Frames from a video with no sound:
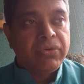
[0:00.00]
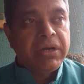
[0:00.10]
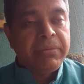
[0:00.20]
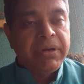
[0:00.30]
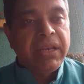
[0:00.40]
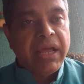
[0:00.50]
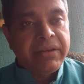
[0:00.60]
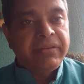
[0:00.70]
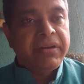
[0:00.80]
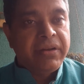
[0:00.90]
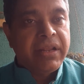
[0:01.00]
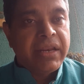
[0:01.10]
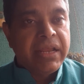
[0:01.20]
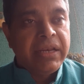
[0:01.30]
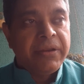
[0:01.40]
So ultimately, I decided
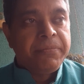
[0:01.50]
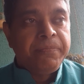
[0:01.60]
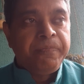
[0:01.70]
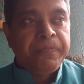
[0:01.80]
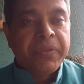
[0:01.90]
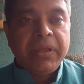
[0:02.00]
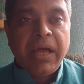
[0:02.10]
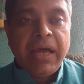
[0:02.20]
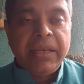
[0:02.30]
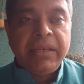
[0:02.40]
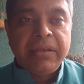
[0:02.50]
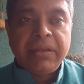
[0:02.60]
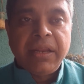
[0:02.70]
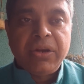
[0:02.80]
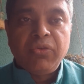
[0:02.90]
that I'll
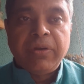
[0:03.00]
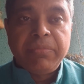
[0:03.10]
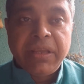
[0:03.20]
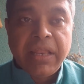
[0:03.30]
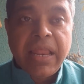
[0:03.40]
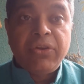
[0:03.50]
get into something else.